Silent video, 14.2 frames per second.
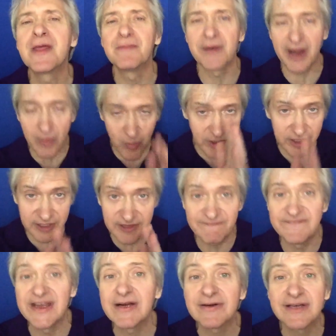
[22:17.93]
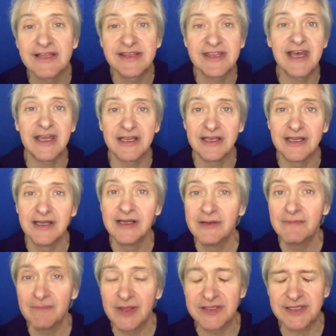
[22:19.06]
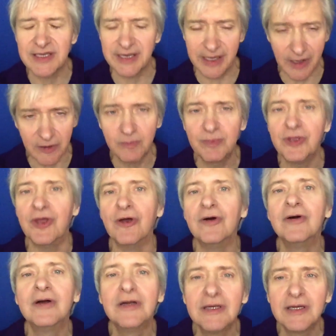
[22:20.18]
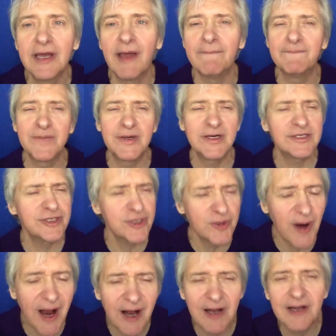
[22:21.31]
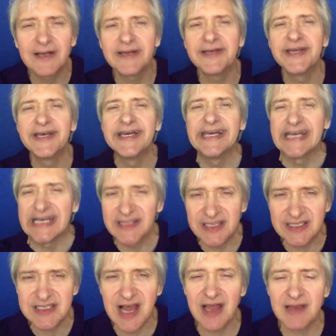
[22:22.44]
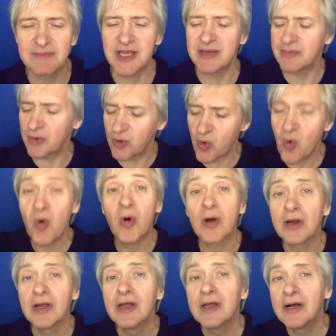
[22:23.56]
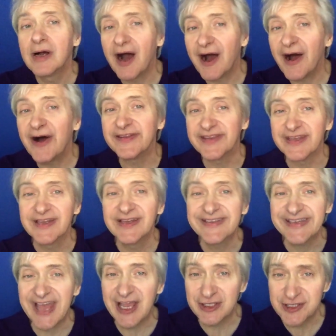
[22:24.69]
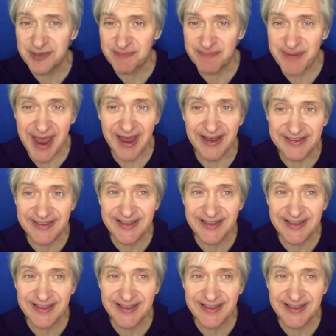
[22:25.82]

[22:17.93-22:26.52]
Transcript: but I wanted the very thing that's going to help you and put you on the timetable or on the ancient path.